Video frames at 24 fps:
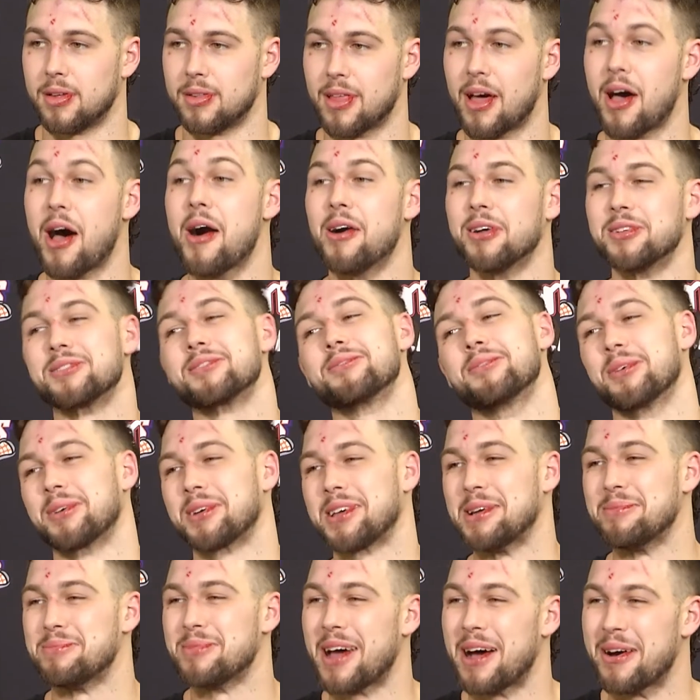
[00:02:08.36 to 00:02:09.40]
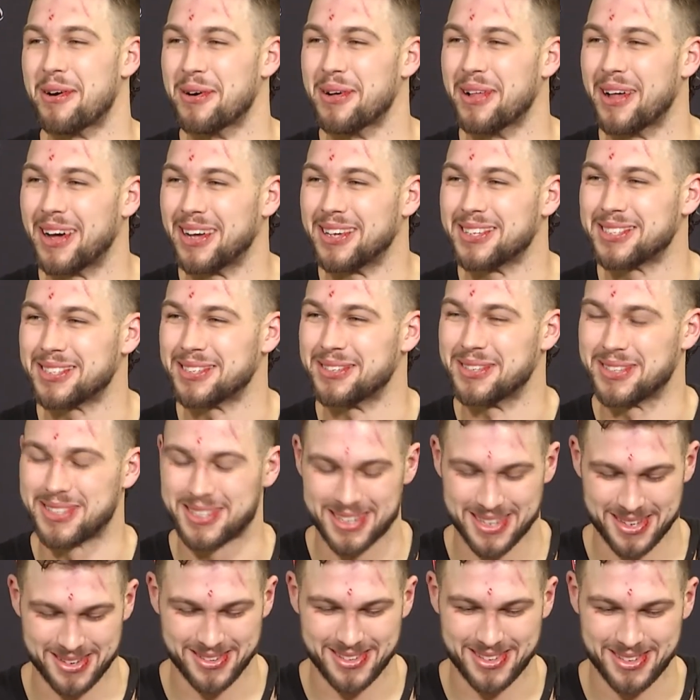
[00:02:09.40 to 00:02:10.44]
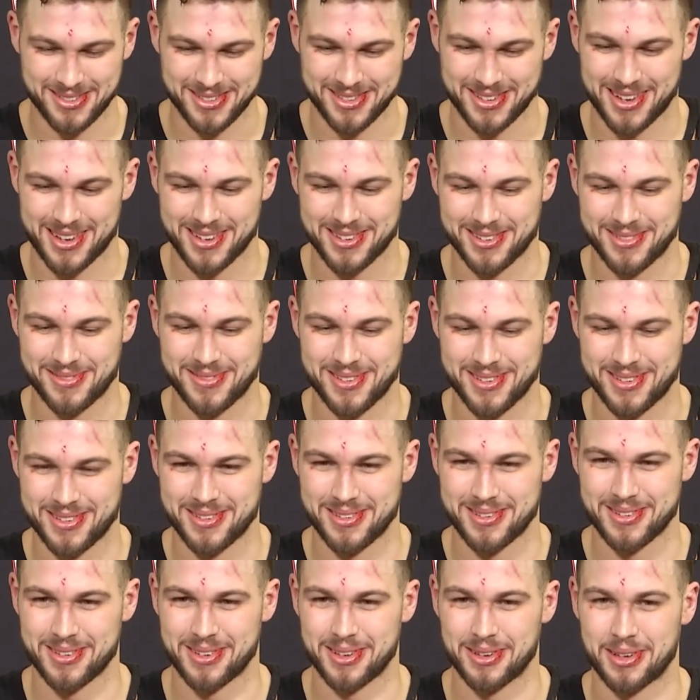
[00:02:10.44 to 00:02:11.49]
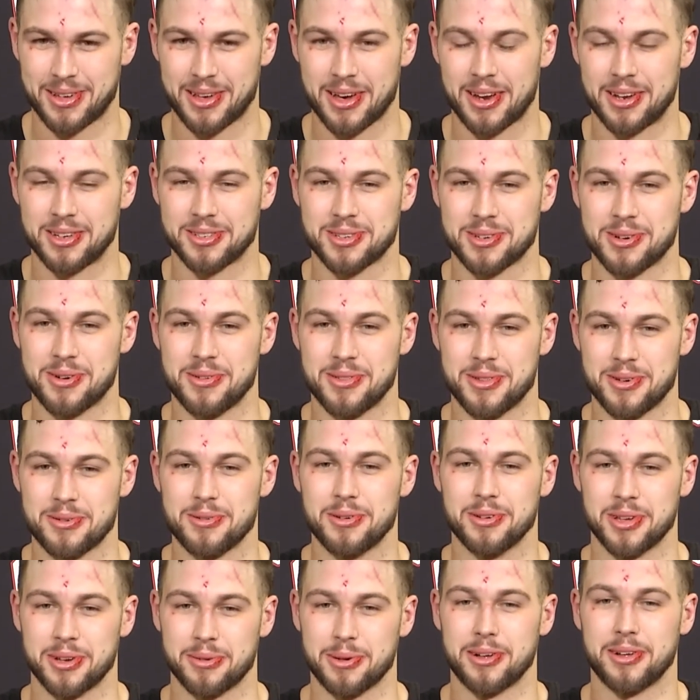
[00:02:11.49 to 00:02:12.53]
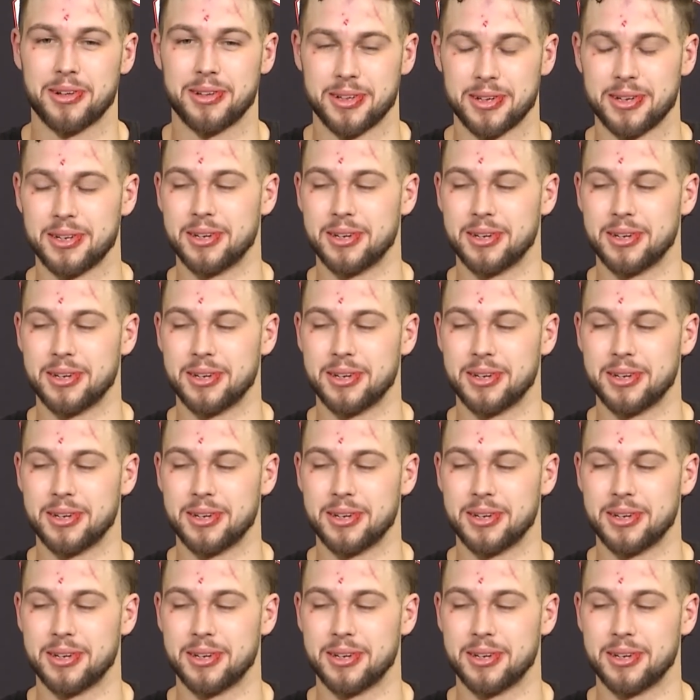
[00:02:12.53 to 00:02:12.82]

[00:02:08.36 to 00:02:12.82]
We'll keep that with us. It was awesome. Got us going, though, really well.